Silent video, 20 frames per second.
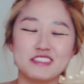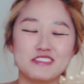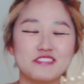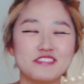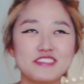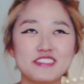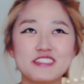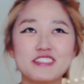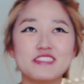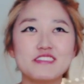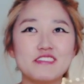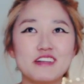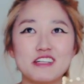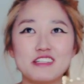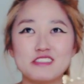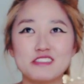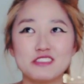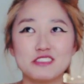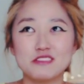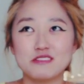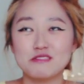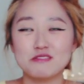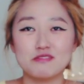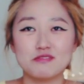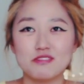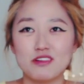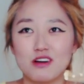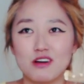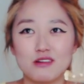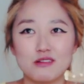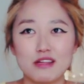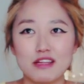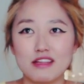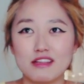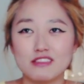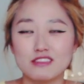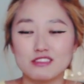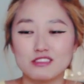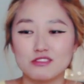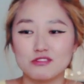to film
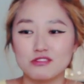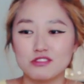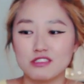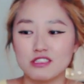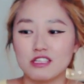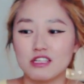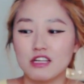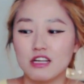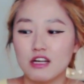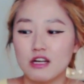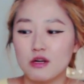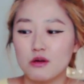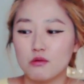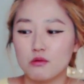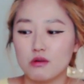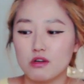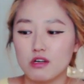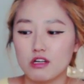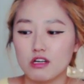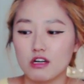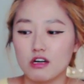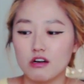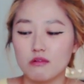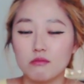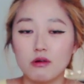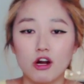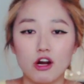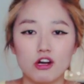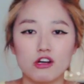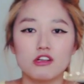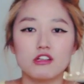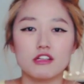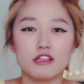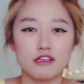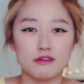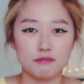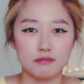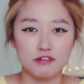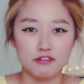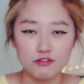and just really work harder
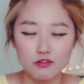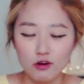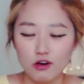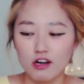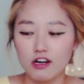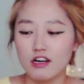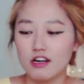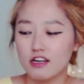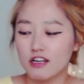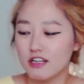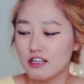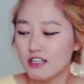than before.